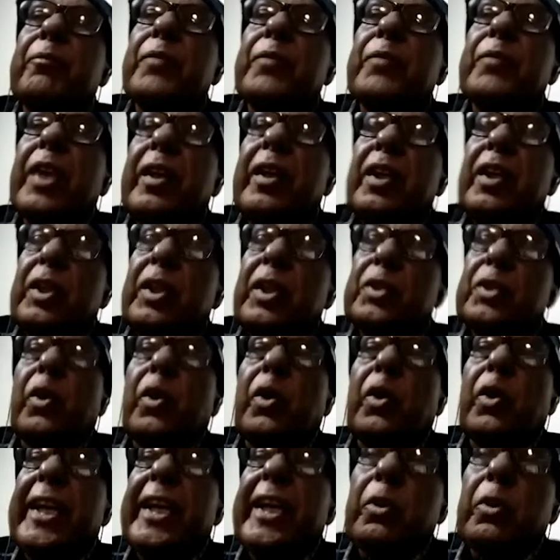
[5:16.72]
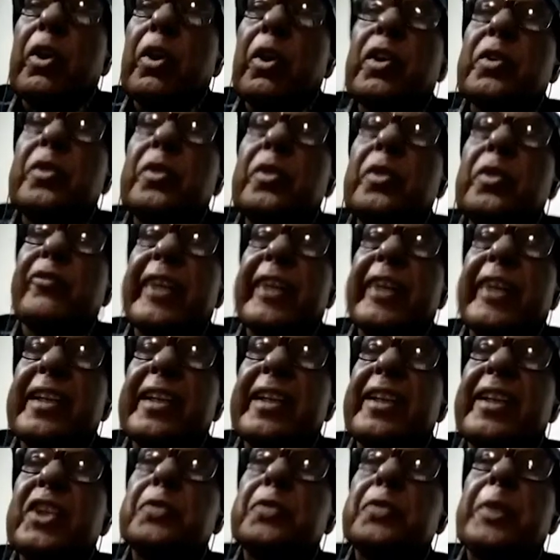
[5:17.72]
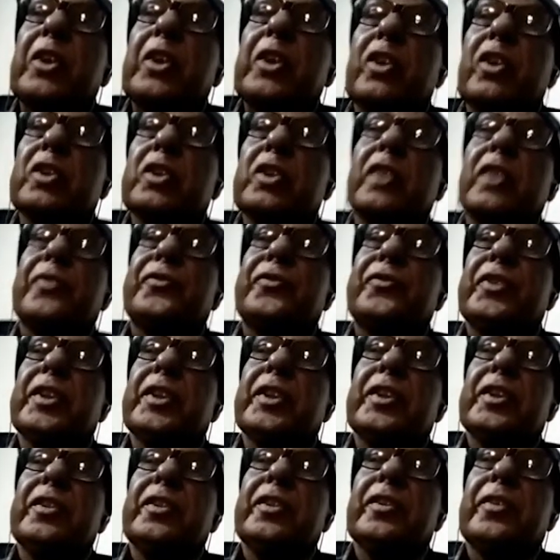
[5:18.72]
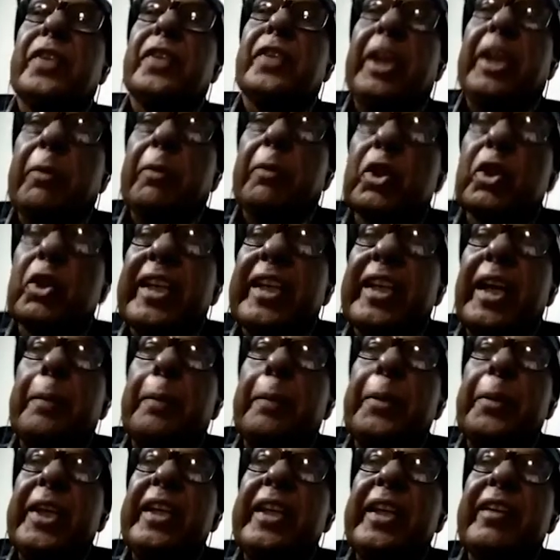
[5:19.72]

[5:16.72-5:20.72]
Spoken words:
So I do not know whether it is because of chemotherapy,